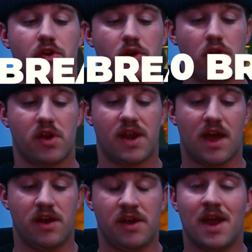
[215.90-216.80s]
you're looking
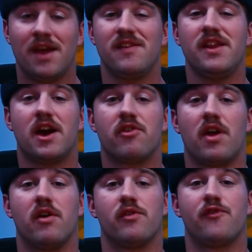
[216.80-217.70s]
at
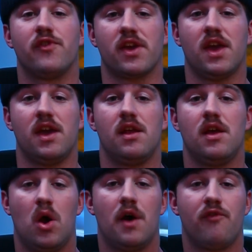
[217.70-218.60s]
$1,900 for the kit
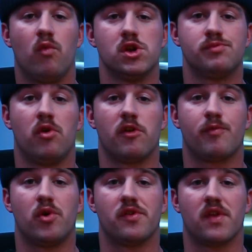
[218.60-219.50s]
off of
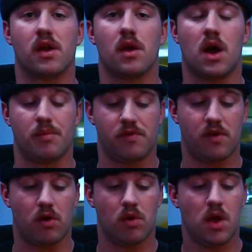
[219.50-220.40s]
whooshmotorsports.com.
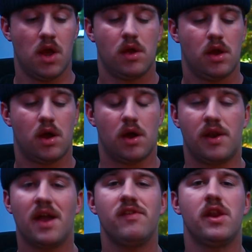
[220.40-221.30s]
So
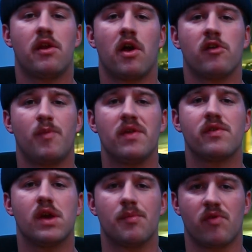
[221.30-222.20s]
$1,900
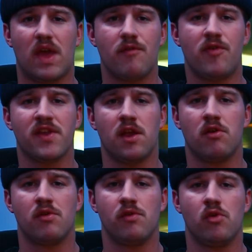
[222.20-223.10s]
basically comes with everything
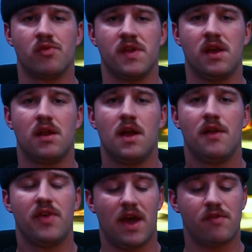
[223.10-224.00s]
that you'll need.
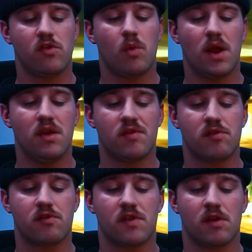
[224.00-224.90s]
The S280 is
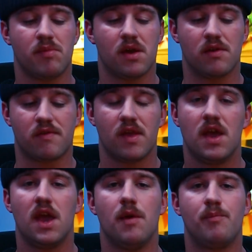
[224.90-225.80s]
interesting because
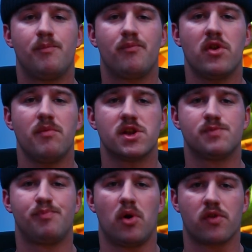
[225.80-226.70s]
it pretty
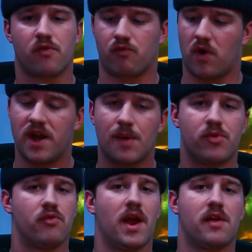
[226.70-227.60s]
much bolts right up
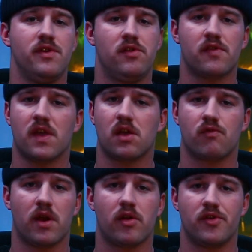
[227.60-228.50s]
directly, just like a
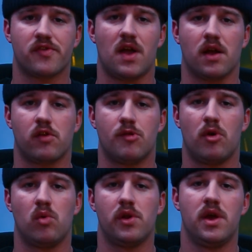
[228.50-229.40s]
regular stock
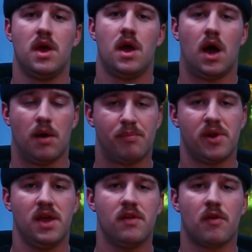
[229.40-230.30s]
turbo would,
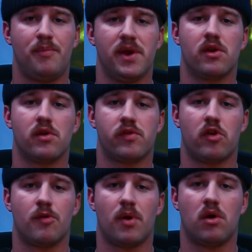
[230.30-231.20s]
but it is a bigger
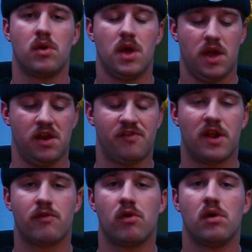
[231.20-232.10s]
turbo in
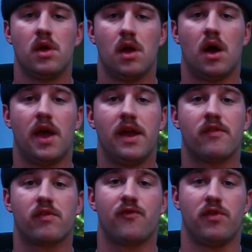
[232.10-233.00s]
general,
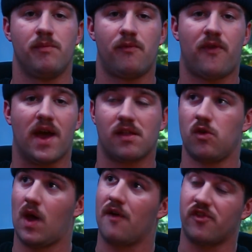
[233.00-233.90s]
hence for the fact that
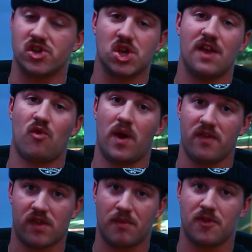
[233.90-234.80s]
you have to shave away
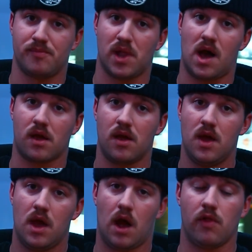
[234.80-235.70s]
some of the block
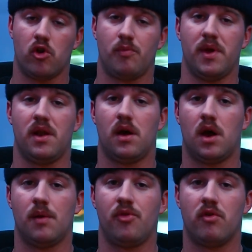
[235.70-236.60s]
a little bit.
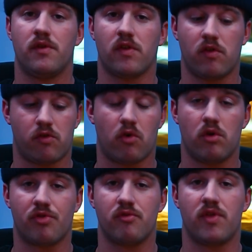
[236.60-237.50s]
There is a
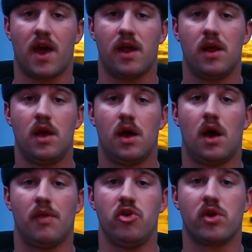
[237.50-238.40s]
tutorial through that
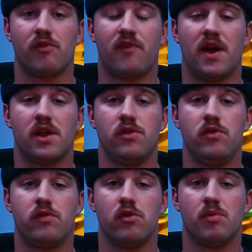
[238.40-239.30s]
that you can find on
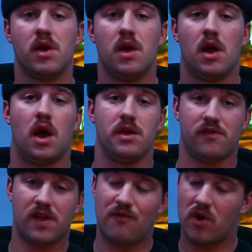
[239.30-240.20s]
YouTube. You shave